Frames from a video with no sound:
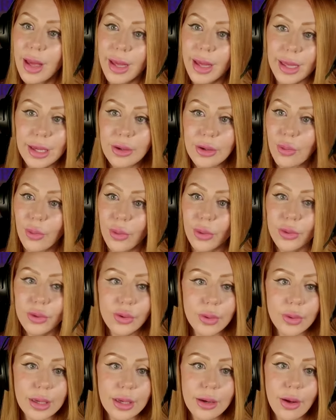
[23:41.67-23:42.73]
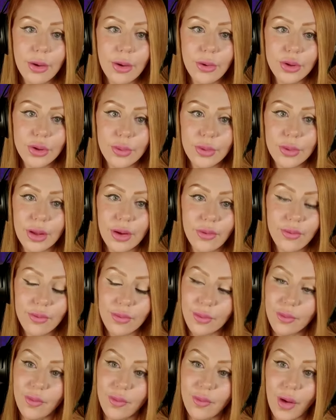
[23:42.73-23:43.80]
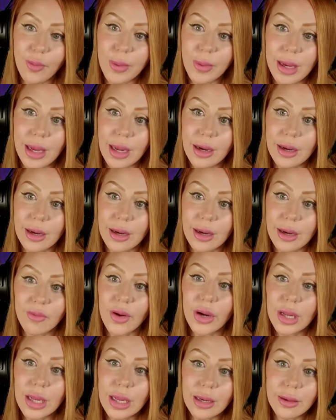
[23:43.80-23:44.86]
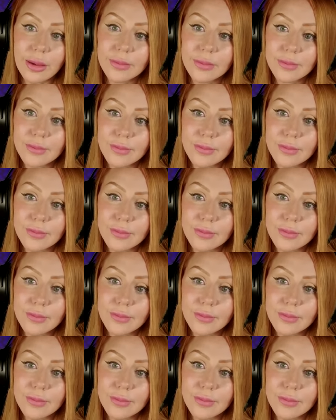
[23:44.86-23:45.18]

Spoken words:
He adores you and he knows you were there from the very beginning to the very end.